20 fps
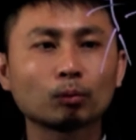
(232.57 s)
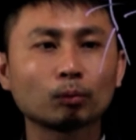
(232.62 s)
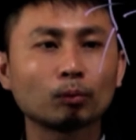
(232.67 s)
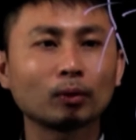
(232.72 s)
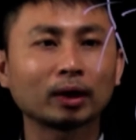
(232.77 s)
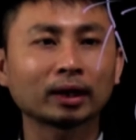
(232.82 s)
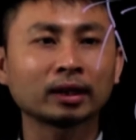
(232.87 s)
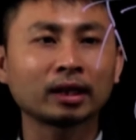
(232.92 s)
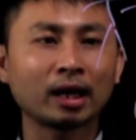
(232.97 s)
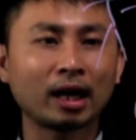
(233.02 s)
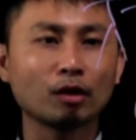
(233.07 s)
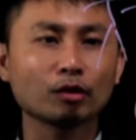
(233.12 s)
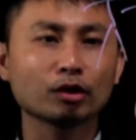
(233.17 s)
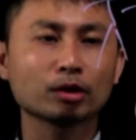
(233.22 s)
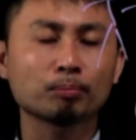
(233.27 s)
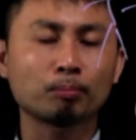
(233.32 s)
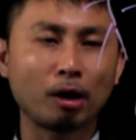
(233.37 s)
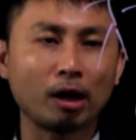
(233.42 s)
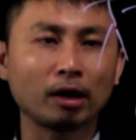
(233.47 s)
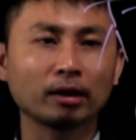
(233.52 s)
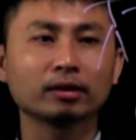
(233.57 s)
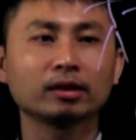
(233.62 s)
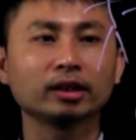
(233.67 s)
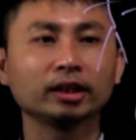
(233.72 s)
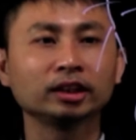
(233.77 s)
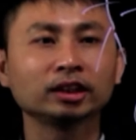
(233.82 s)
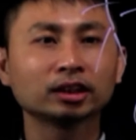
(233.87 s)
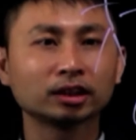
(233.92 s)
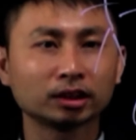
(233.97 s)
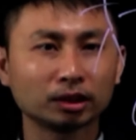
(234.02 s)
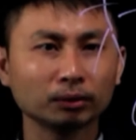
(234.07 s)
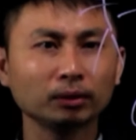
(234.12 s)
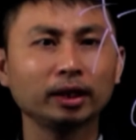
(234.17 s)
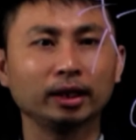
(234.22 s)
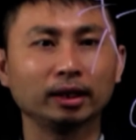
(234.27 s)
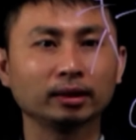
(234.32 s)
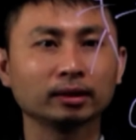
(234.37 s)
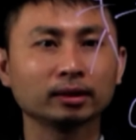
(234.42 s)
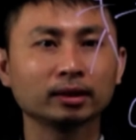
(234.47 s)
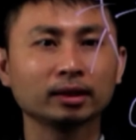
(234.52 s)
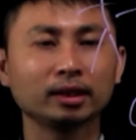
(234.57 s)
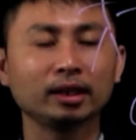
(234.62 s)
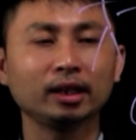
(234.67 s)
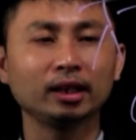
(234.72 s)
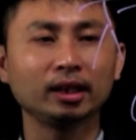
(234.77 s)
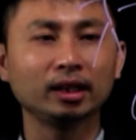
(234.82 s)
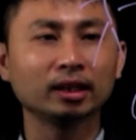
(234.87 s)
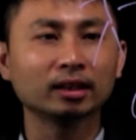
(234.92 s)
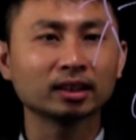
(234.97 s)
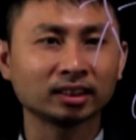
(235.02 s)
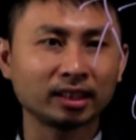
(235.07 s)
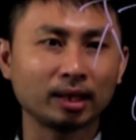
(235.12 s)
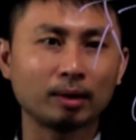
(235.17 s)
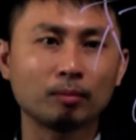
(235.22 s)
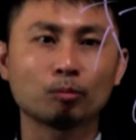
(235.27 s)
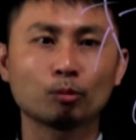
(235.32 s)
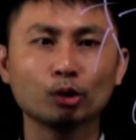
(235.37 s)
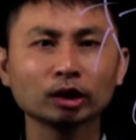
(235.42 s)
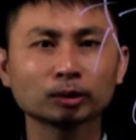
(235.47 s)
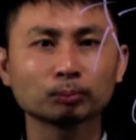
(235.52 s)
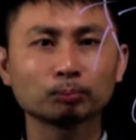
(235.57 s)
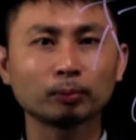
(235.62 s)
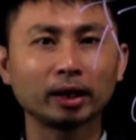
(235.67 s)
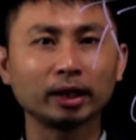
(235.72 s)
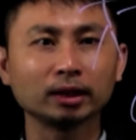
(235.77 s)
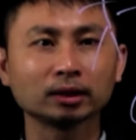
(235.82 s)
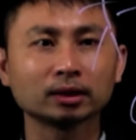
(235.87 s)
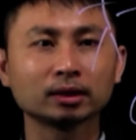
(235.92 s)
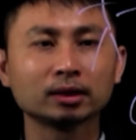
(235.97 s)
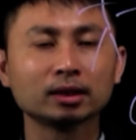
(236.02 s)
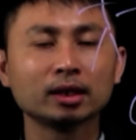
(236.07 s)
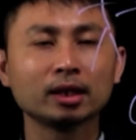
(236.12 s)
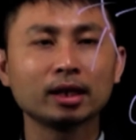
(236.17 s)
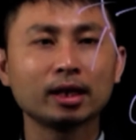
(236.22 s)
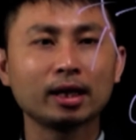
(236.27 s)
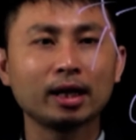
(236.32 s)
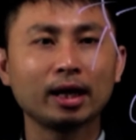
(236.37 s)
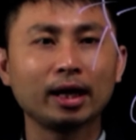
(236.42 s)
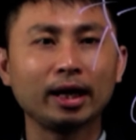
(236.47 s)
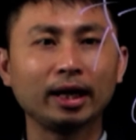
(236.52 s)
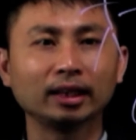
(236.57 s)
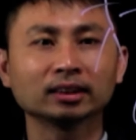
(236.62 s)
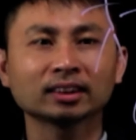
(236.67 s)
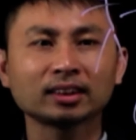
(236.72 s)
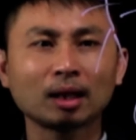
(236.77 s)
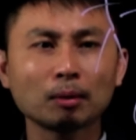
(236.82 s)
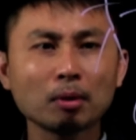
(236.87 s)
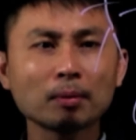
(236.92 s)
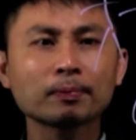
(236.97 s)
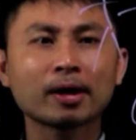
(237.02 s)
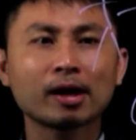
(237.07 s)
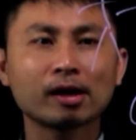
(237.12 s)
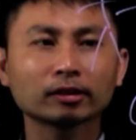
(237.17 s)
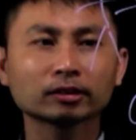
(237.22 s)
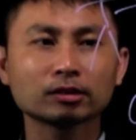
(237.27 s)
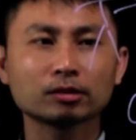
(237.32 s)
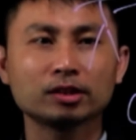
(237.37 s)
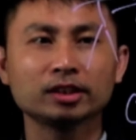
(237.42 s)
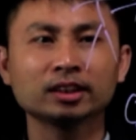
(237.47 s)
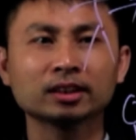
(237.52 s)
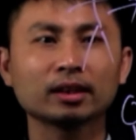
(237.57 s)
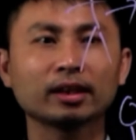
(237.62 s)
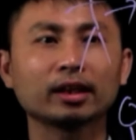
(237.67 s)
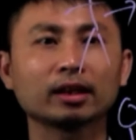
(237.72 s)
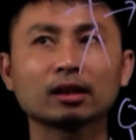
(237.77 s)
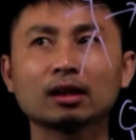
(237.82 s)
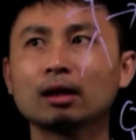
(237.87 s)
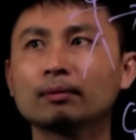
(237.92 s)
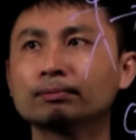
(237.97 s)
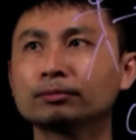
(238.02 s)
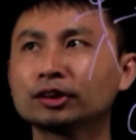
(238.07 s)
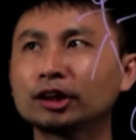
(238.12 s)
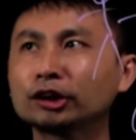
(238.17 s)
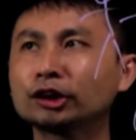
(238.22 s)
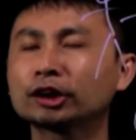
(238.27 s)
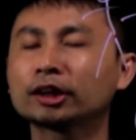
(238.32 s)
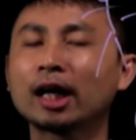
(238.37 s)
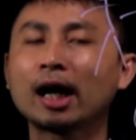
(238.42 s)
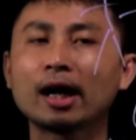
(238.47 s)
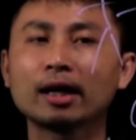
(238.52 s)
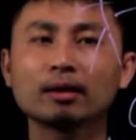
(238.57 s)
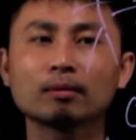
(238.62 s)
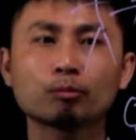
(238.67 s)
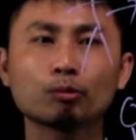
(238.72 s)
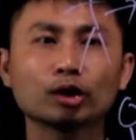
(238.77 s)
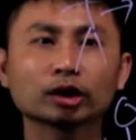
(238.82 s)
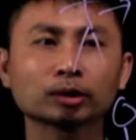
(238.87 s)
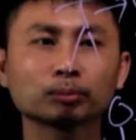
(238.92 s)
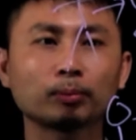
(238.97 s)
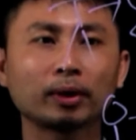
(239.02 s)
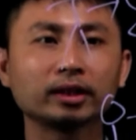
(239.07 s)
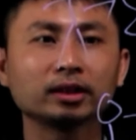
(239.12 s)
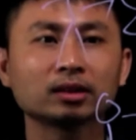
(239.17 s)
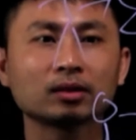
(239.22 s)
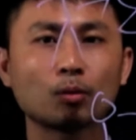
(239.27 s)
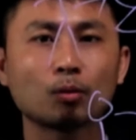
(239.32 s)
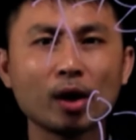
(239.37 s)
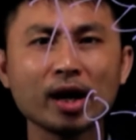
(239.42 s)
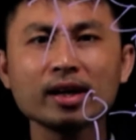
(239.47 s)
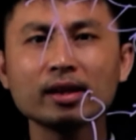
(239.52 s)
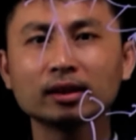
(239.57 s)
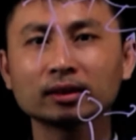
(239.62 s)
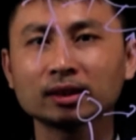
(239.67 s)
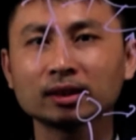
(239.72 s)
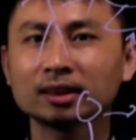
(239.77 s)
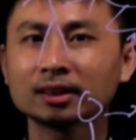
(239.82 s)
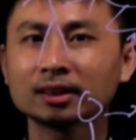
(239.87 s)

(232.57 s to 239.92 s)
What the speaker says: what counter partner is doing in the same workspace. And some of the characteristic of such kind of workspace awareness is